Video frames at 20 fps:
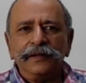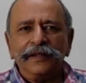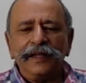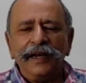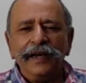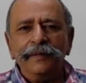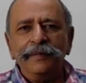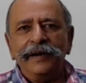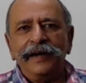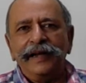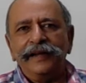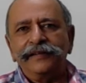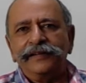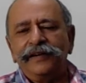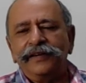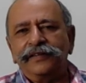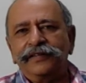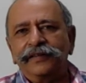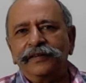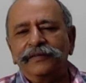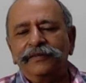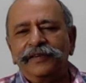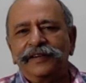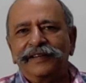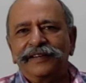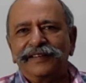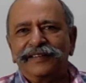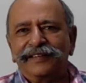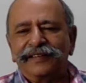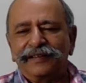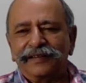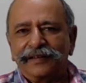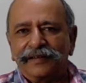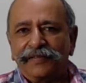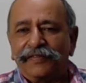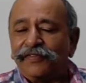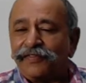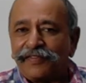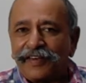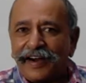Talibanization, which is
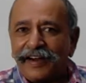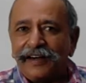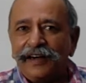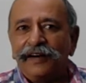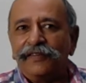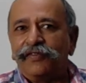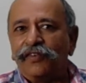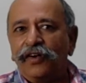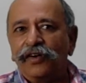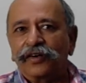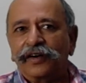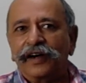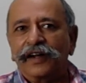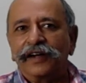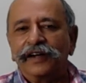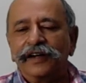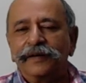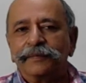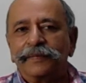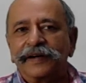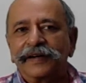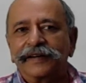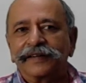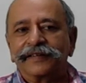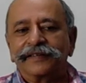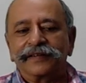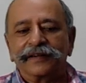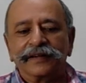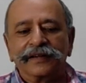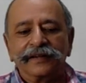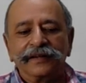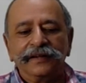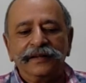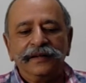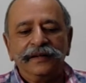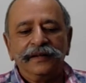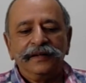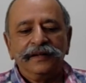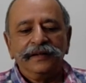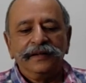the final fault line in Pakistan,
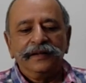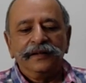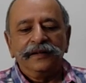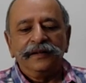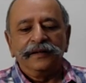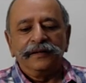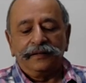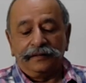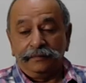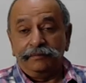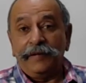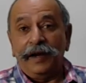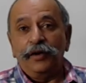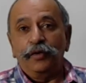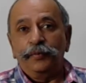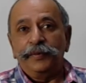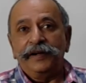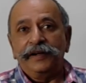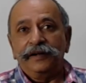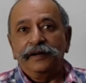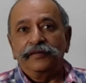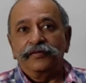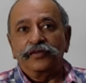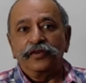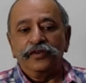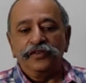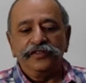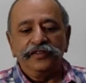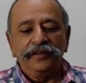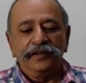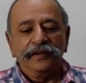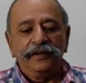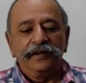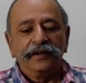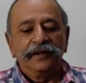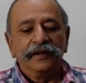in my opinion, of course.